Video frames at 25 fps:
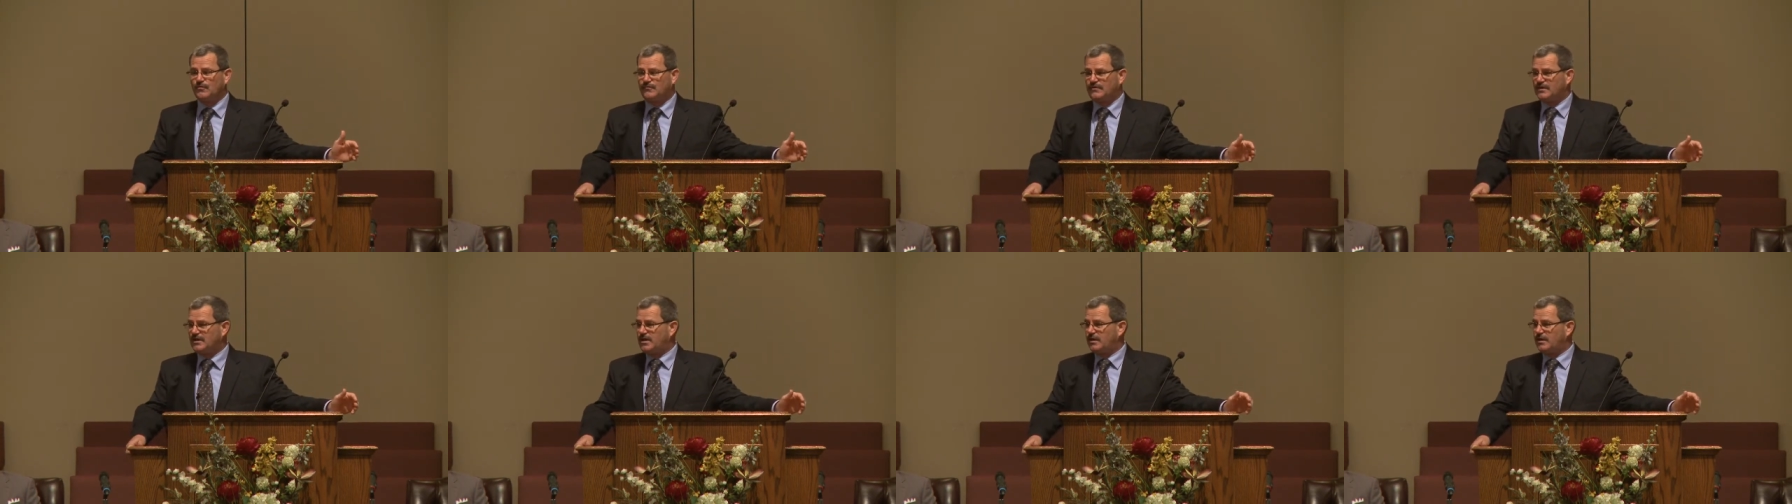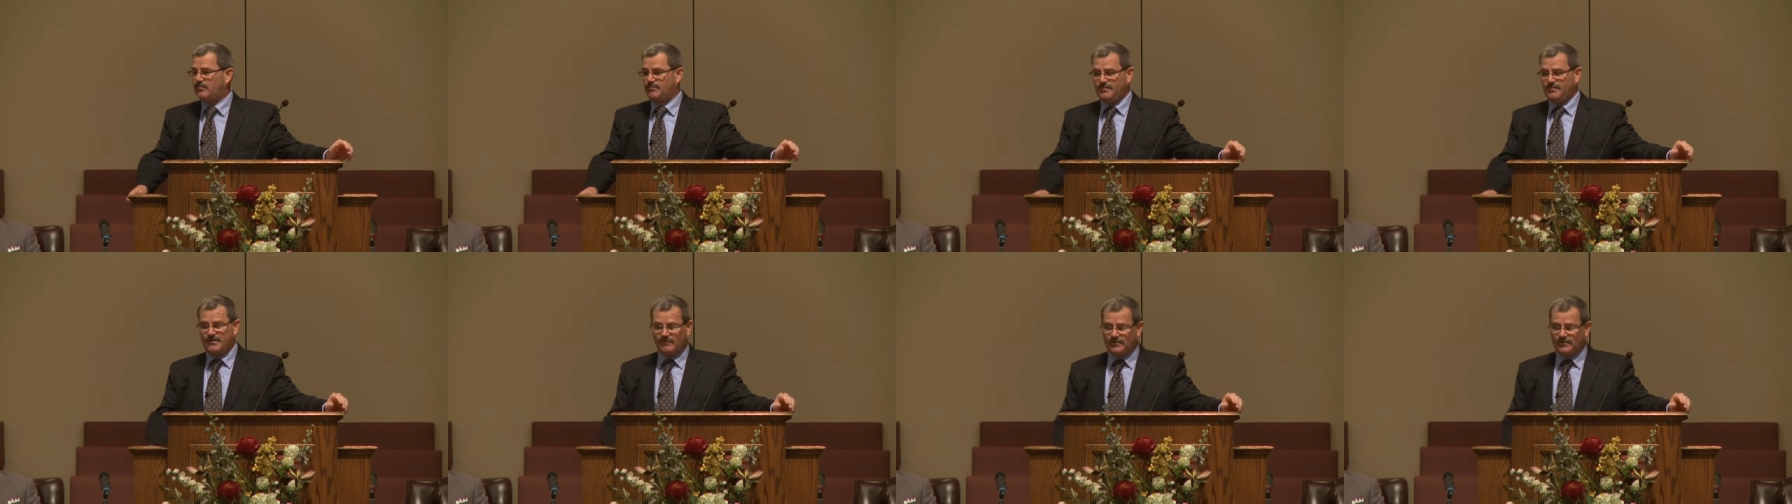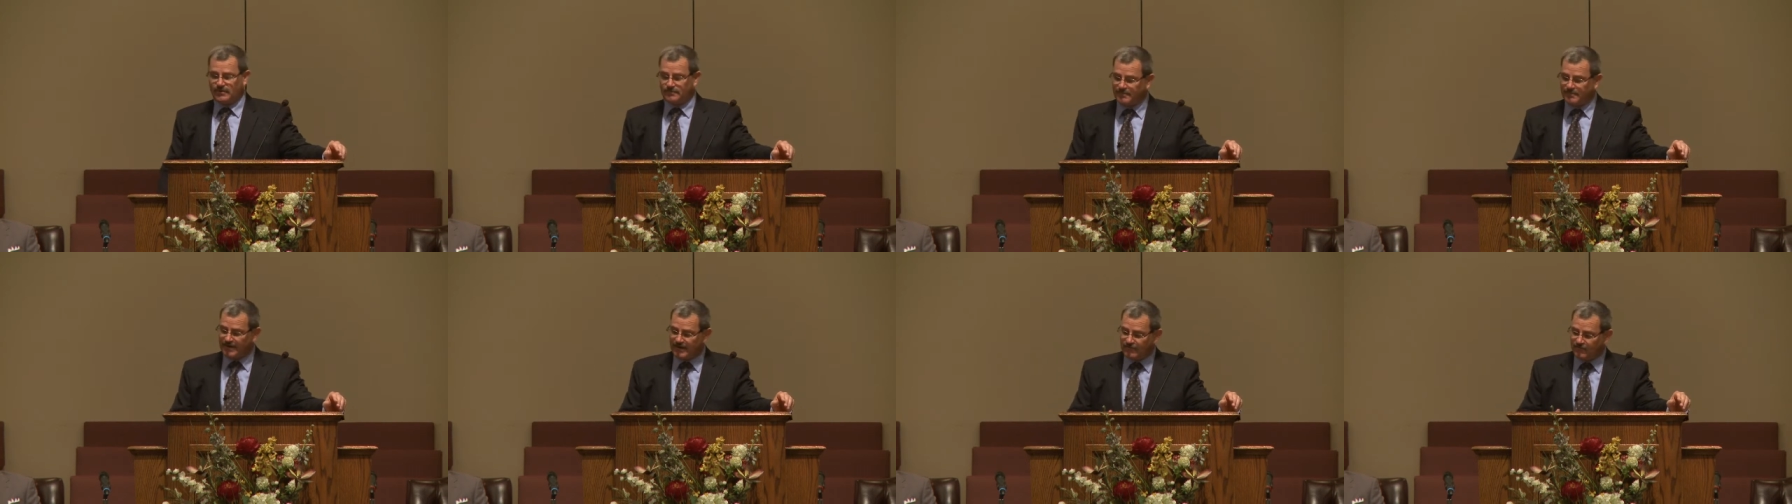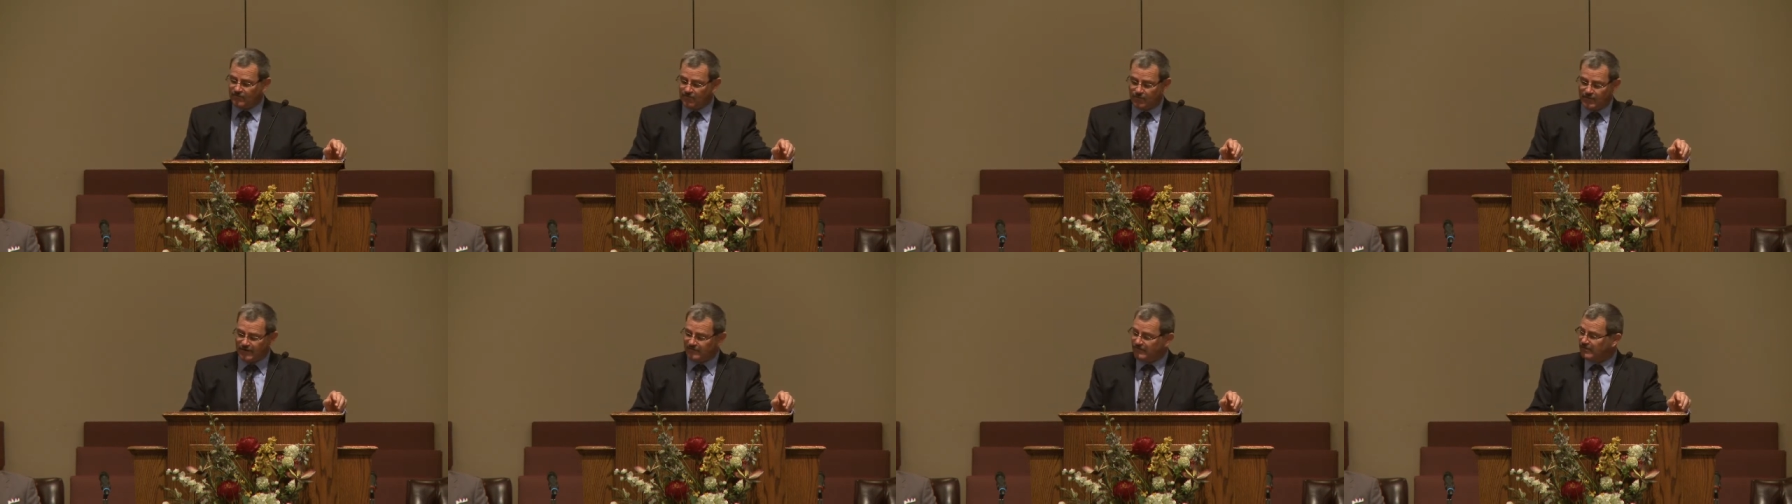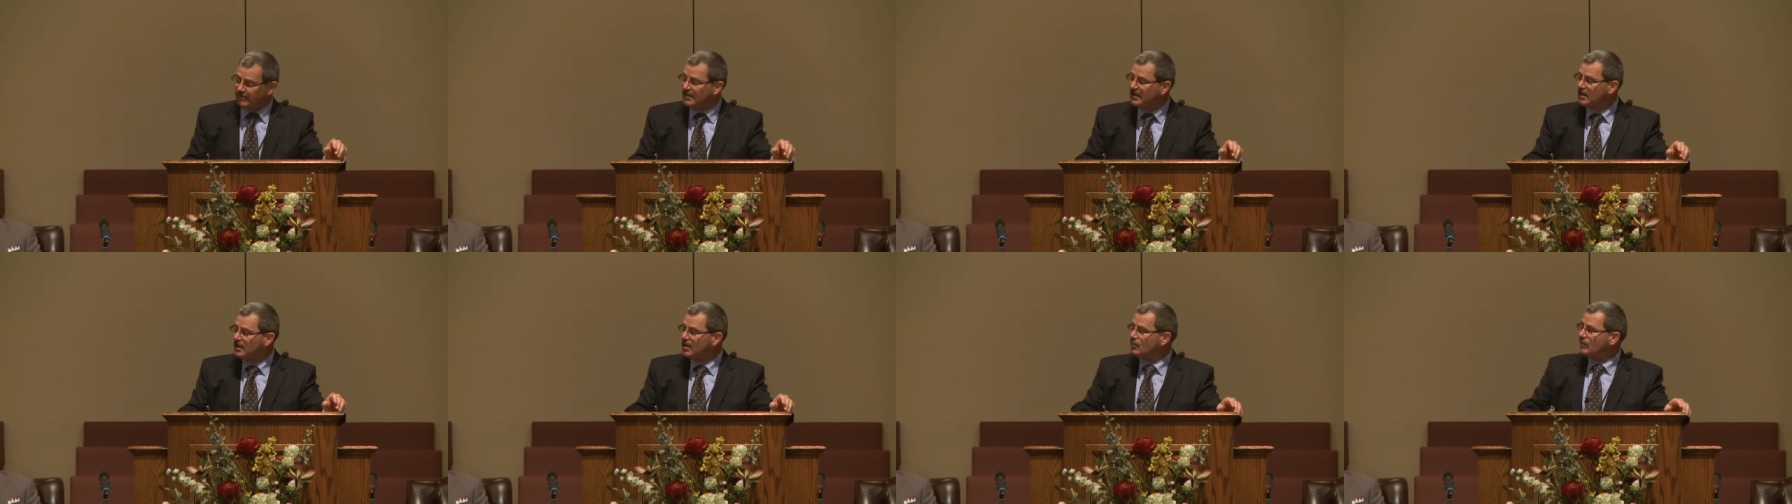He come to me and said, Pastor Wesley,
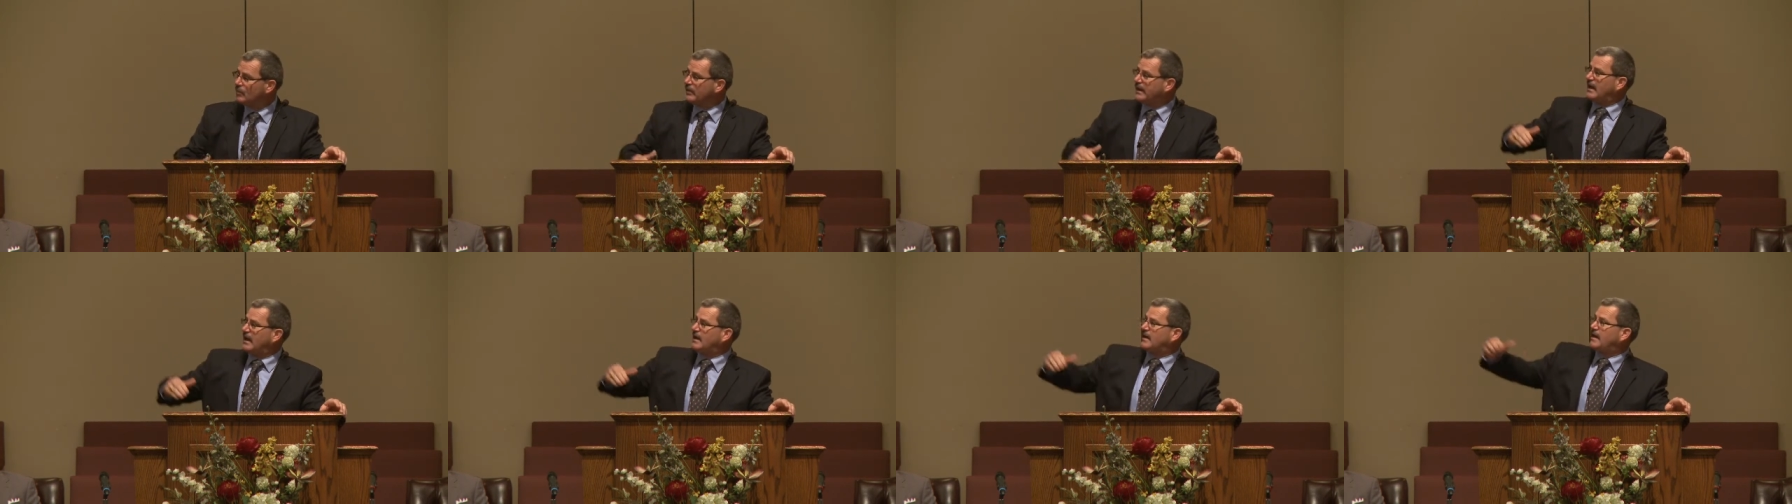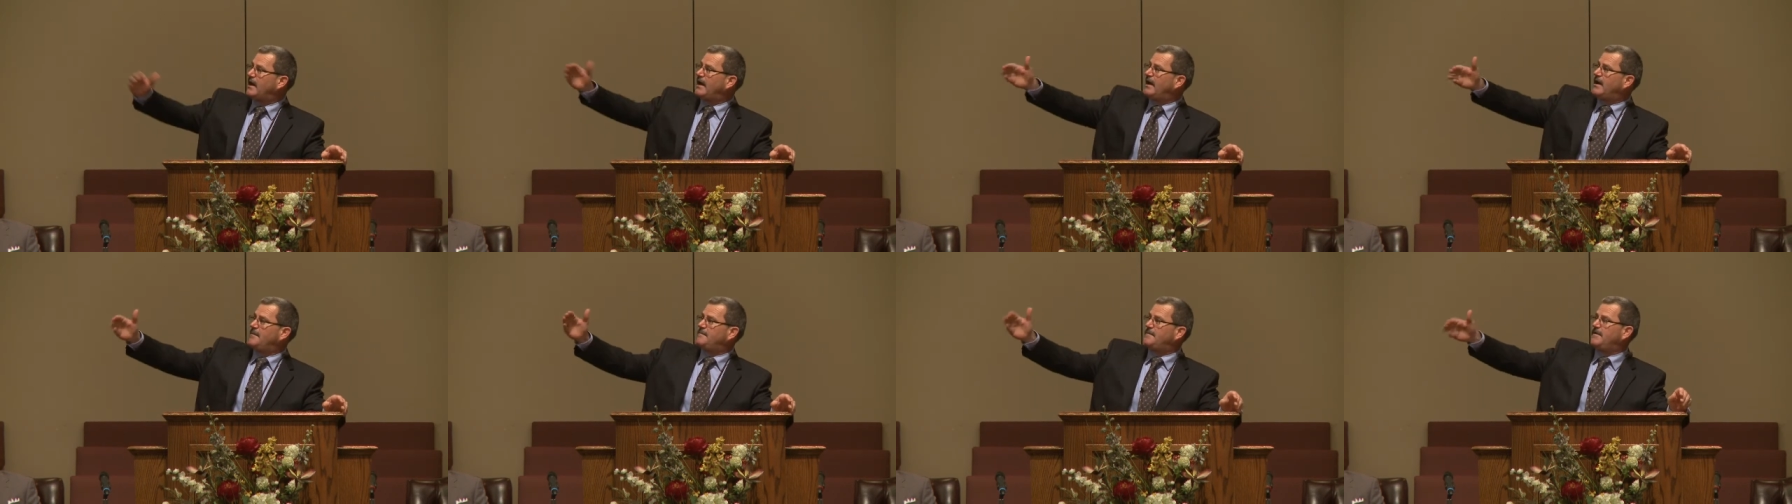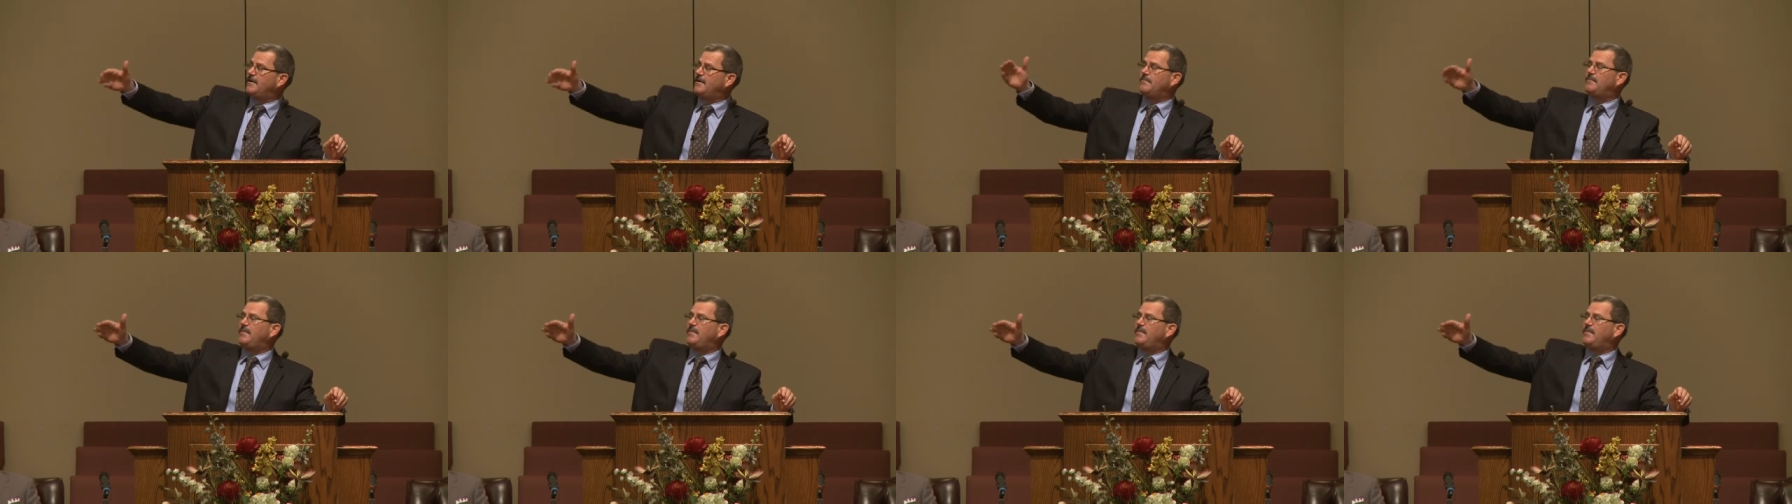we got a guy up here,